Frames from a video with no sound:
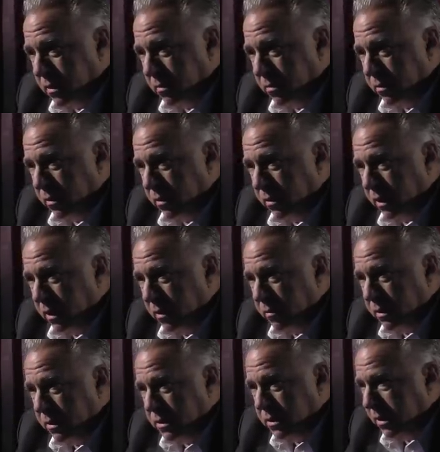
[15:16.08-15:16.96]
on a
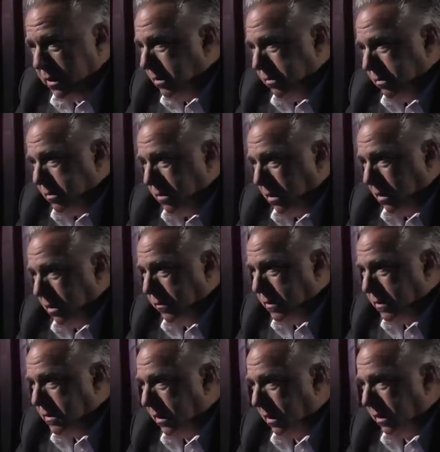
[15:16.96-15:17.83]
program, and she all of
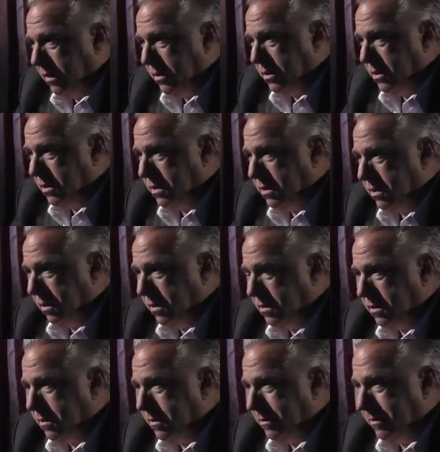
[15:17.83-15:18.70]
a sudden just
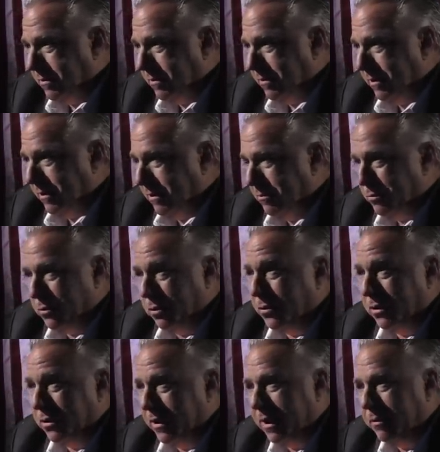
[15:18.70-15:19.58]
starts
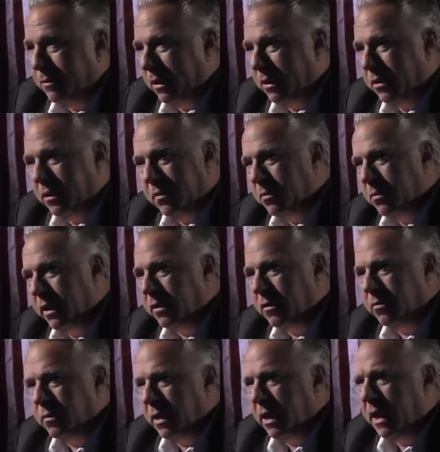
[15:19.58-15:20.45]
proclaiming that
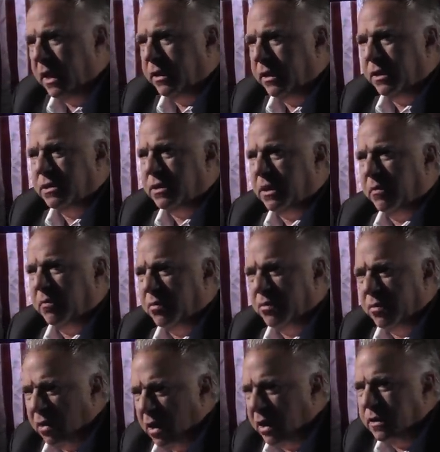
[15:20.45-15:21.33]
Michael Matt is a
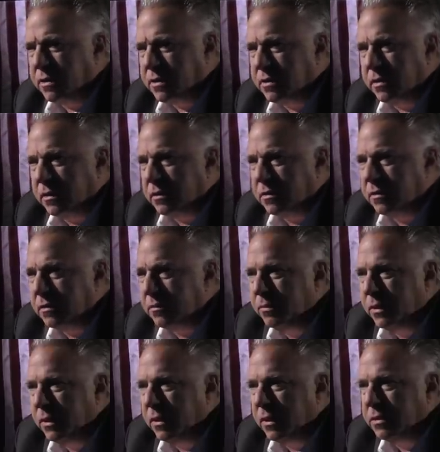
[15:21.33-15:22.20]
Protestant
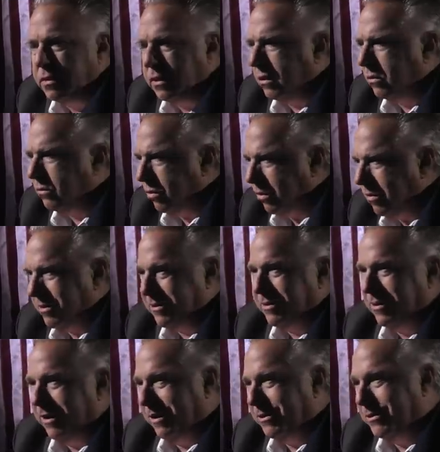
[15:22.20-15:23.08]
because he
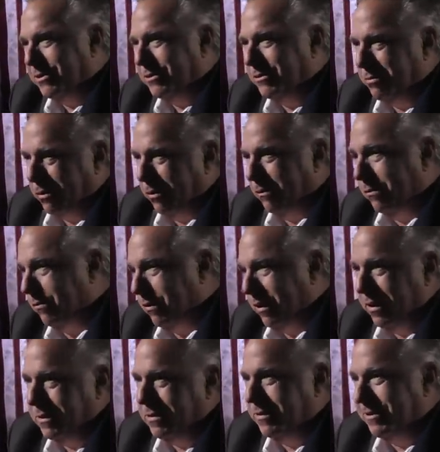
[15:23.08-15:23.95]
criticizes Pope
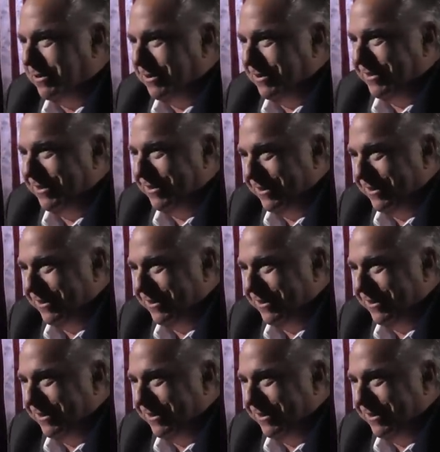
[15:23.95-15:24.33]
Francis.